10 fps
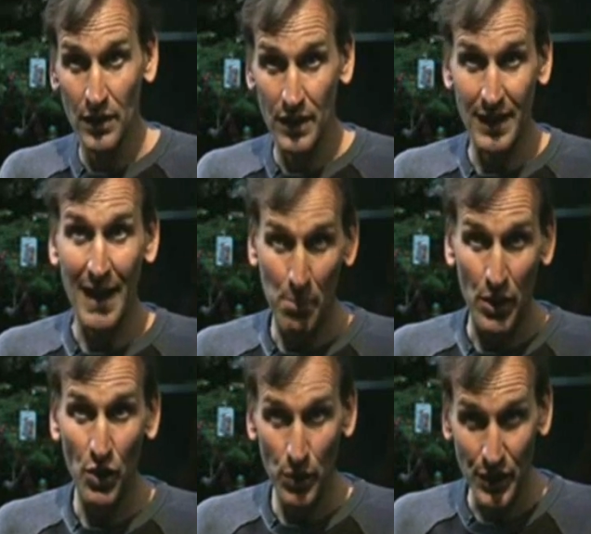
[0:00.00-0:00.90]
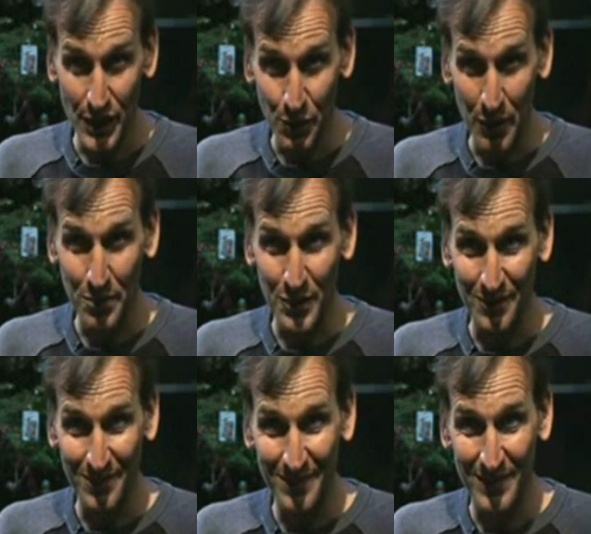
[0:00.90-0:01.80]
There's an ambiguity to Ibsen,
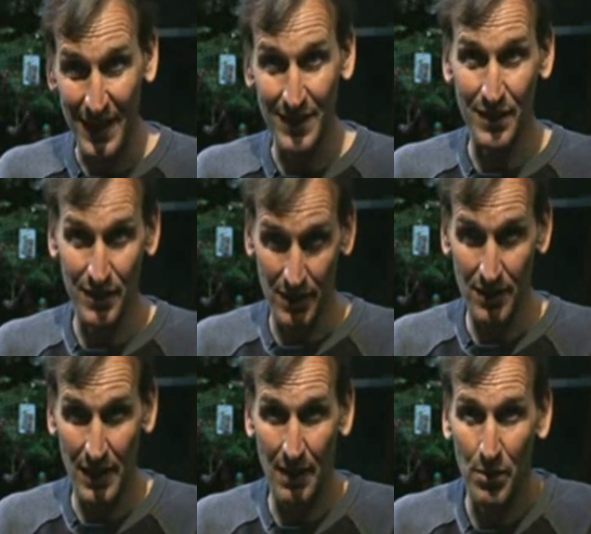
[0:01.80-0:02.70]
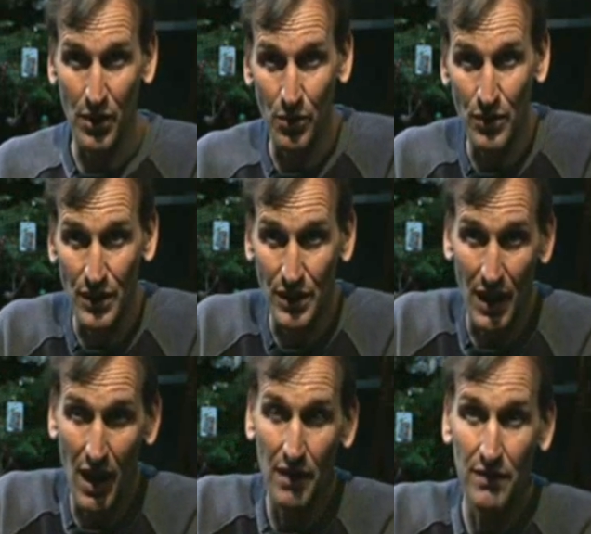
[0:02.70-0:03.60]
as there's an ambiguity to
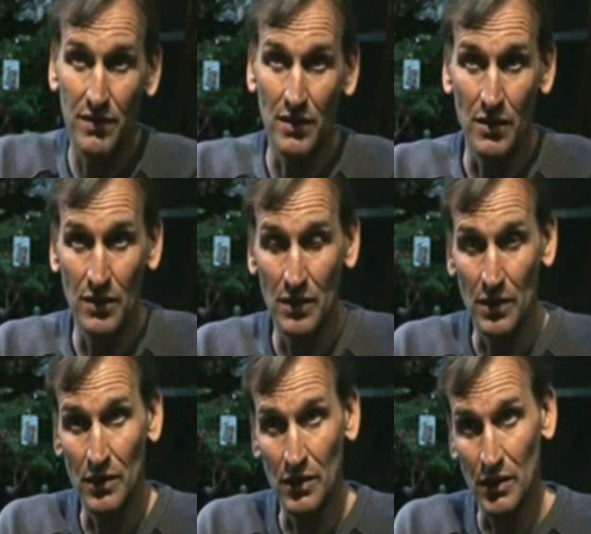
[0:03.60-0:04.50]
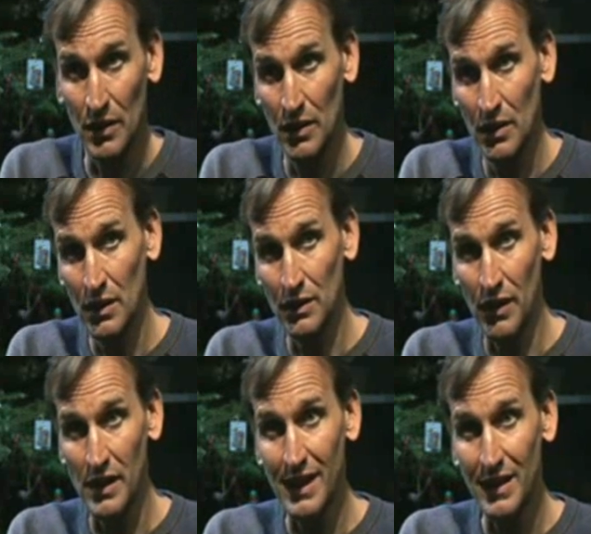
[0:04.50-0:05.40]
life that is
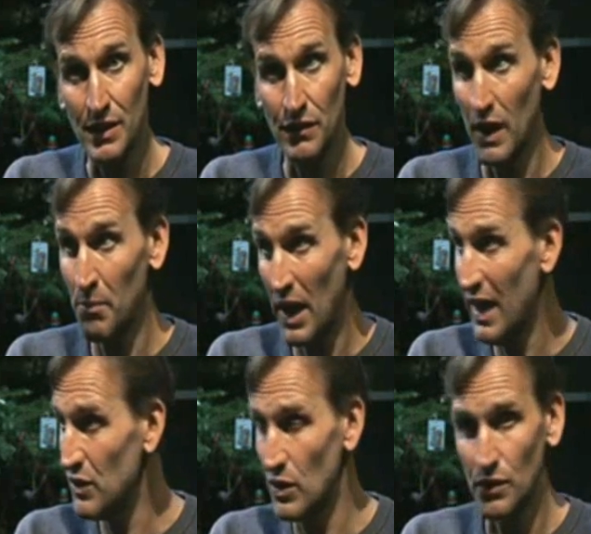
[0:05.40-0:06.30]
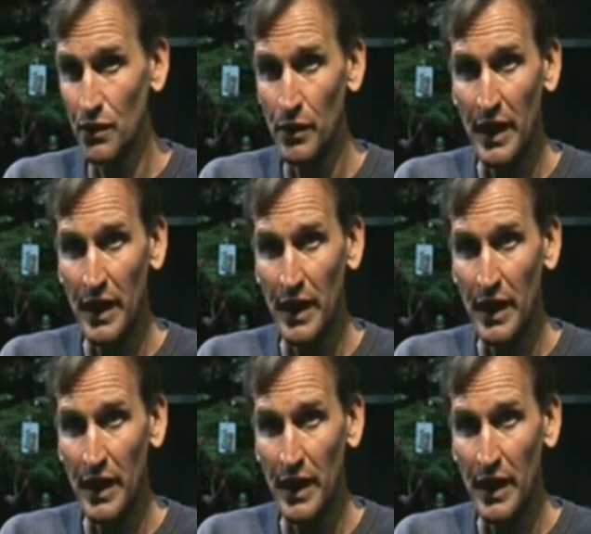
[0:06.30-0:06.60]
very satisfying. But I have to look for